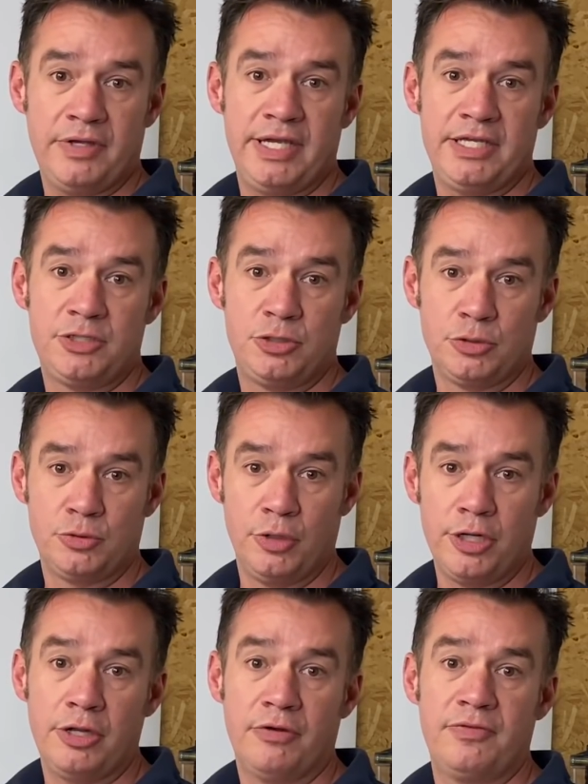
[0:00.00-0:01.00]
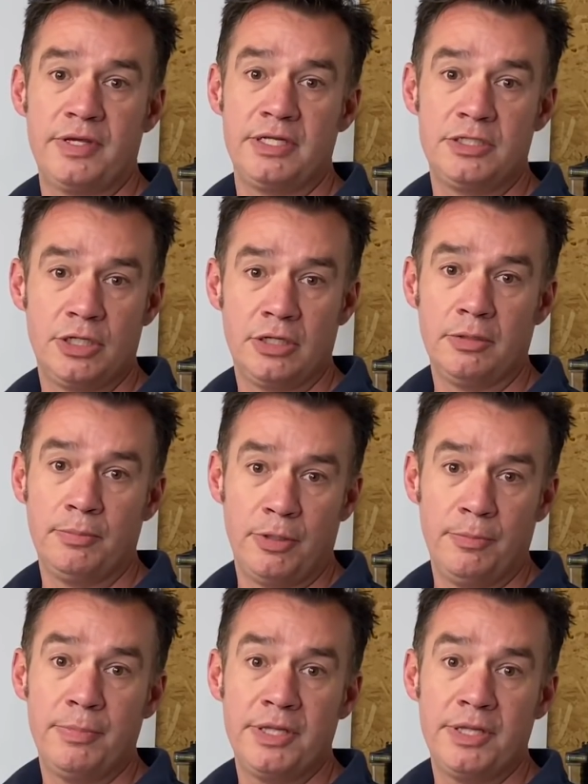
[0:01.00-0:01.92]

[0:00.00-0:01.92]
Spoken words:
It's just running off the internal pump